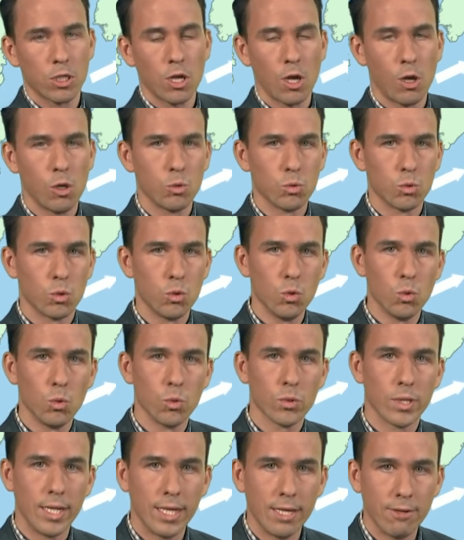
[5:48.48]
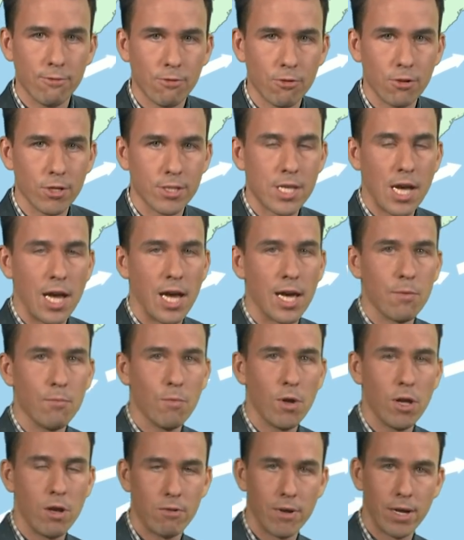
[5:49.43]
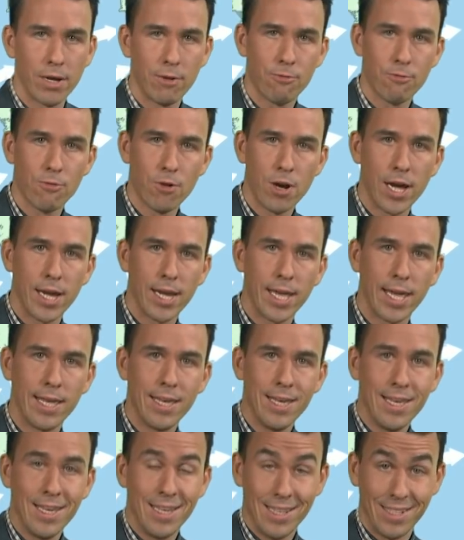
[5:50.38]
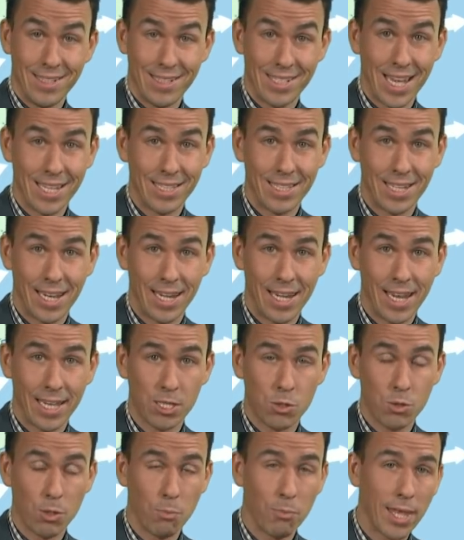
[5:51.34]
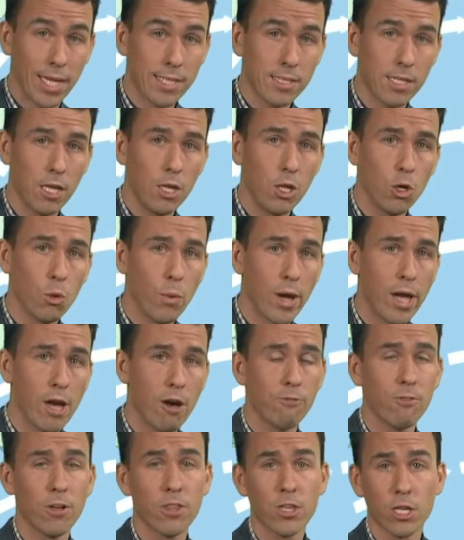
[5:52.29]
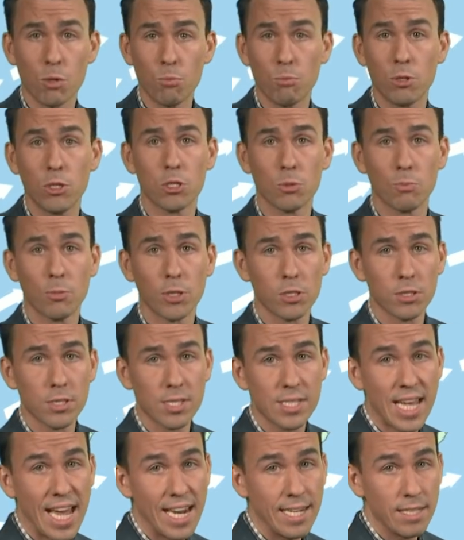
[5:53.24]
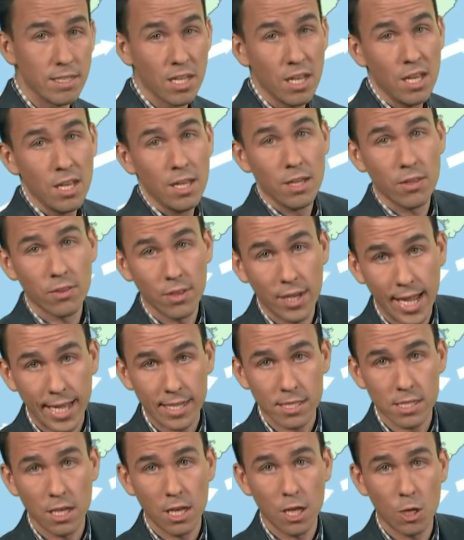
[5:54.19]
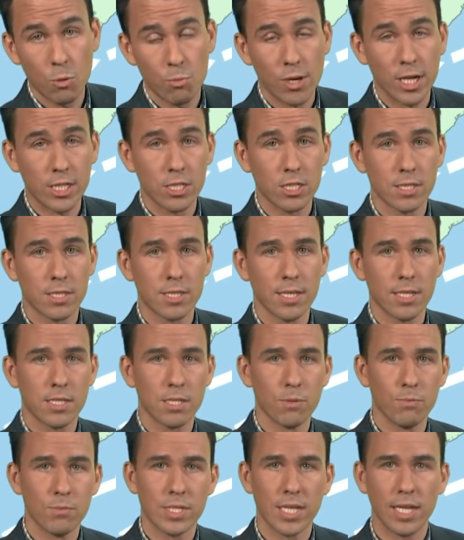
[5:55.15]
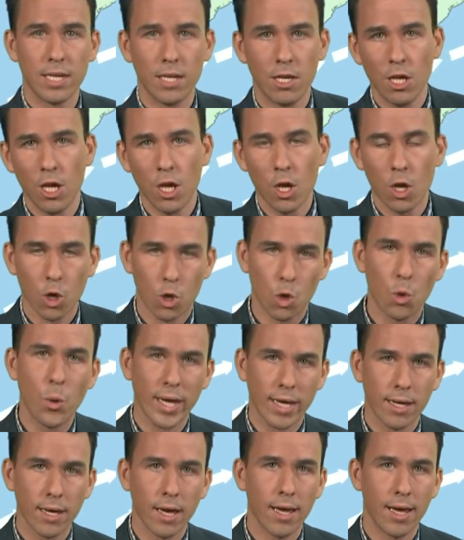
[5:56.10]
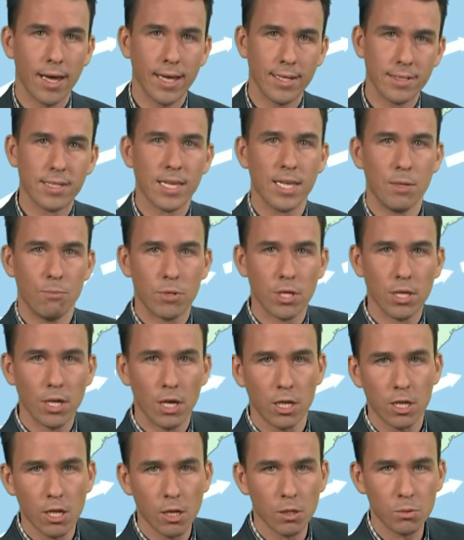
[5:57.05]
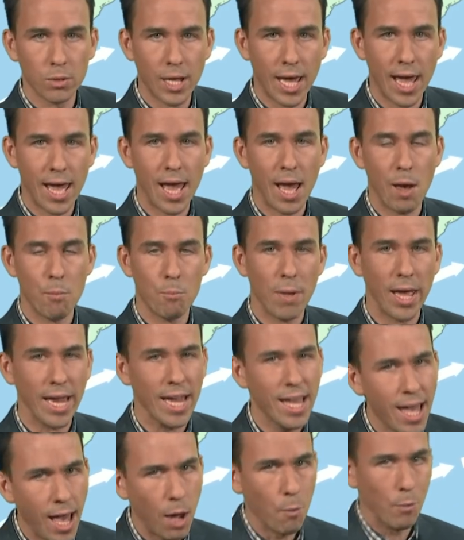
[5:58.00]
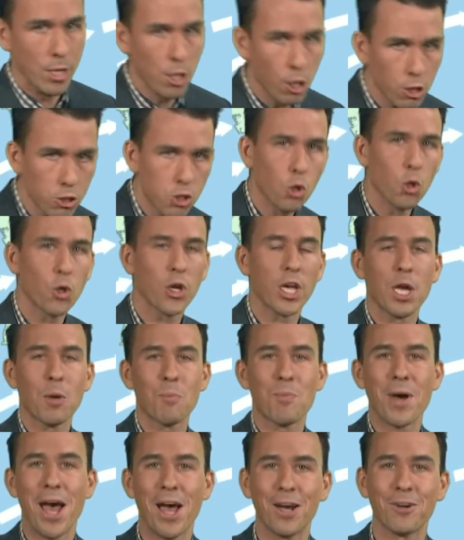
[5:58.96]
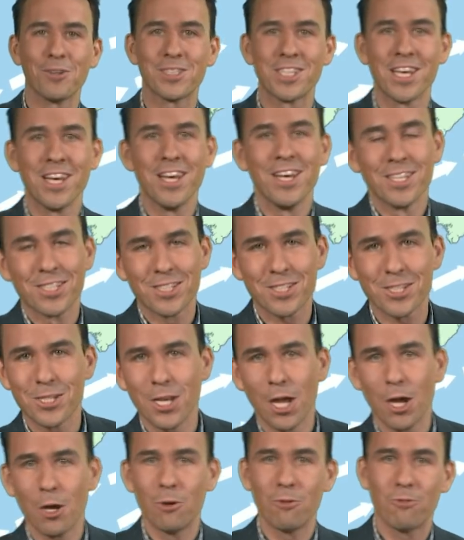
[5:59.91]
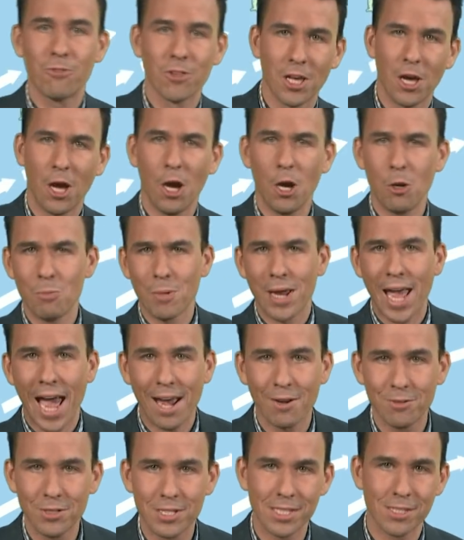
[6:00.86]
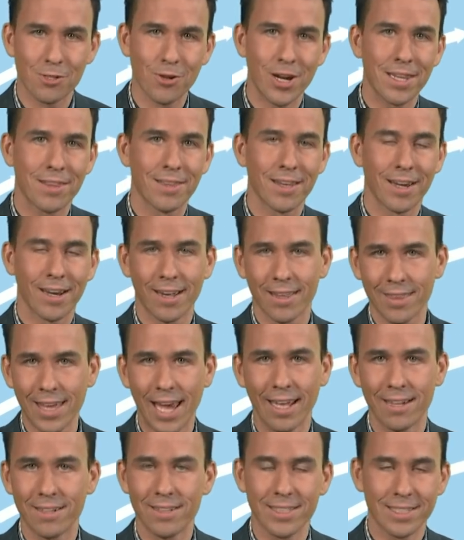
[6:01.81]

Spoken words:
cold northerly for a time around Friday and Saturday next week. But that's a long way off. Other computer models send the next low pressure systems in quicker and keep the cold air at bay. And we're not talking about snow for the home counties or anything like that.